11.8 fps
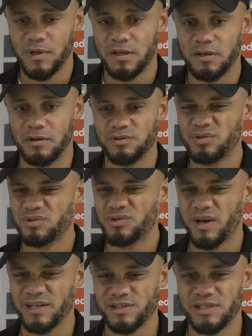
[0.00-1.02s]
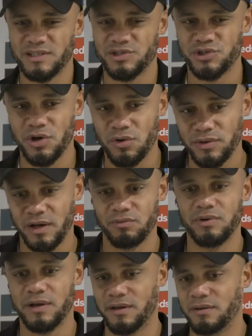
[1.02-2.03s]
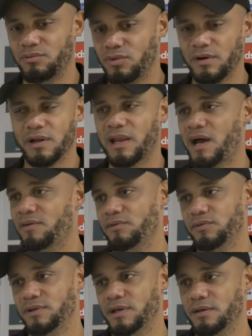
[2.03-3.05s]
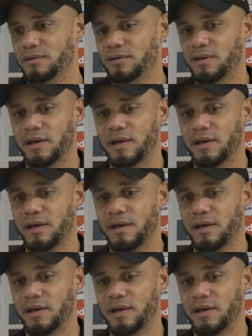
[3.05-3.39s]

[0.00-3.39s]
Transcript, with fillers: you know, to, to actually show that we're we're alive every day.